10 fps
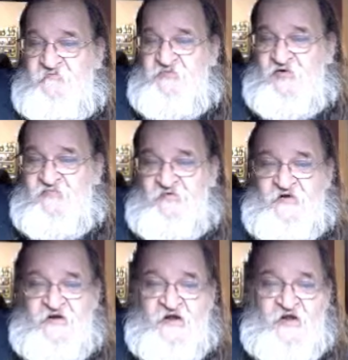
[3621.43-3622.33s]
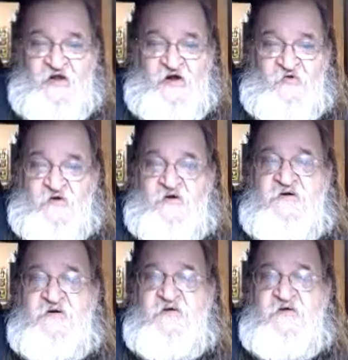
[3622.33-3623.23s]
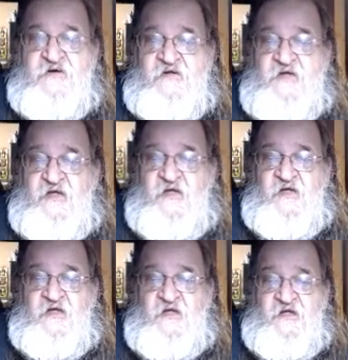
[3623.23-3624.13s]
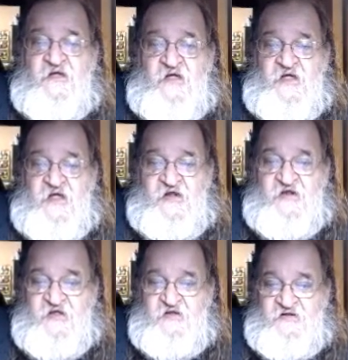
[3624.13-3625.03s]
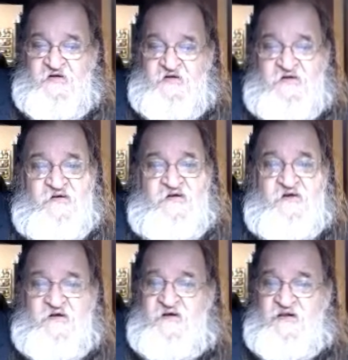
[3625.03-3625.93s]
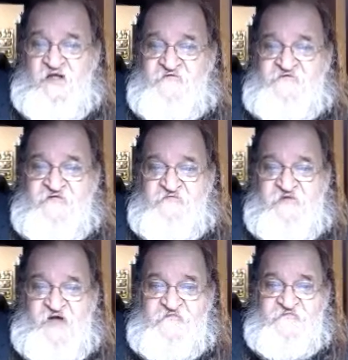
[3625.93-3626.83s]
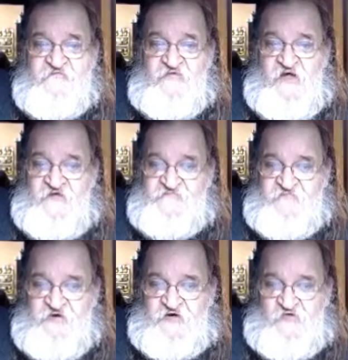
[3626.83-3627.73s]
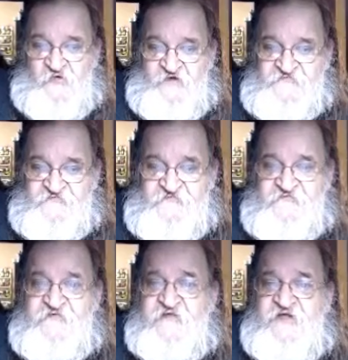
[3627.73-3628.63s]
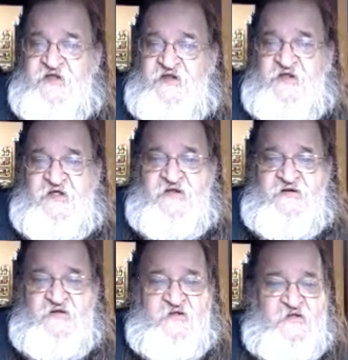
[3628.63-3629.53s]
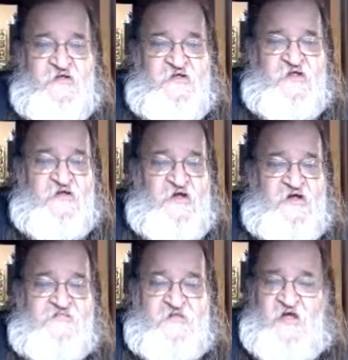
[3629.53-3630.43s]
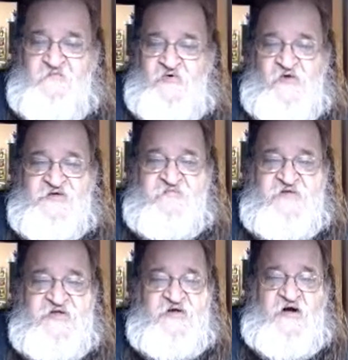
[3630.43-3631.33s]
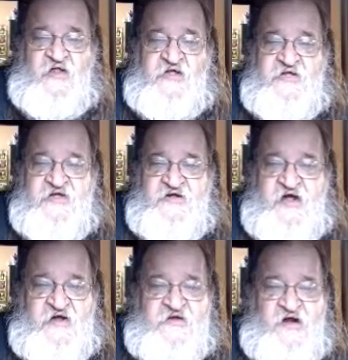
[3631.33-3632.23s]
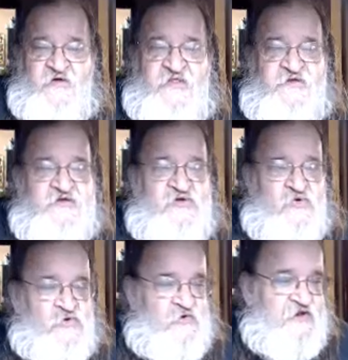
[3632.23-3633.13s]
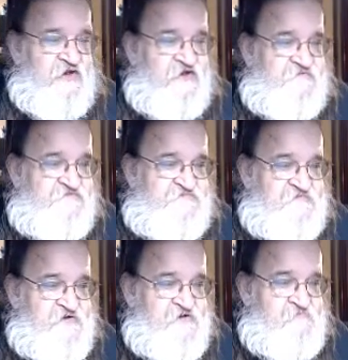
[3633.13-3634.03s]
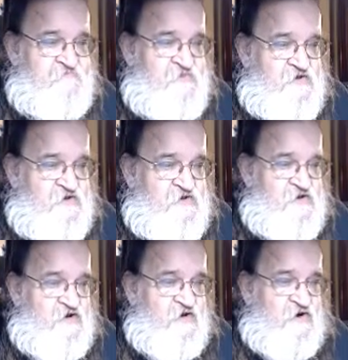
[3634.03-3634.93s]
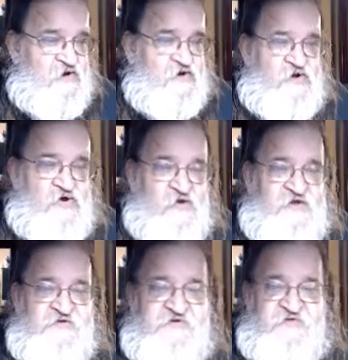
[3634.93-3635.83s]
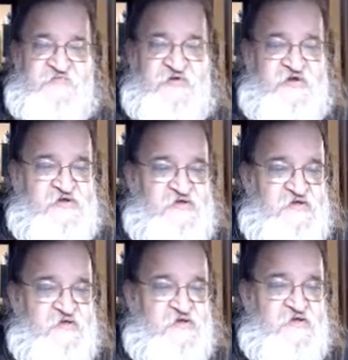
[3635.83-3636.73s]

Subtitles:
up over an hour. And unless you've got some last minute questions to get in, I think I'm going to be calling it. I know that Corey and Jim are going to be